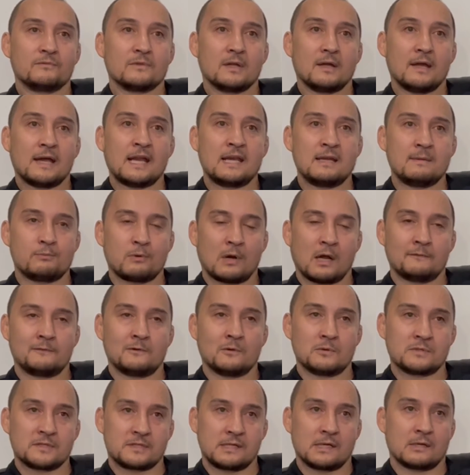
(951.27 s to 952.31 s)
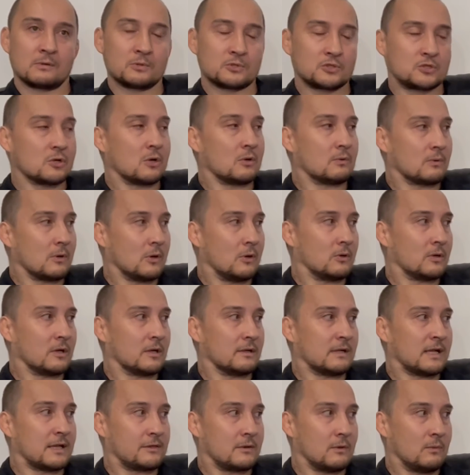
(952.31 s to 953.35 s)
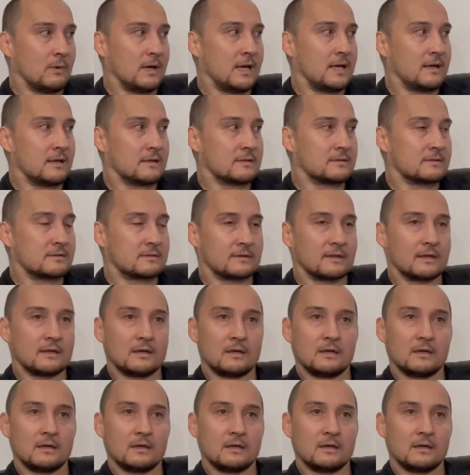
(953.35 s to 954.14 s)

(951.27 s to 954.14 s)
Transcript: Eddie Bravo was there with Joe Rogan at the weigh-ins.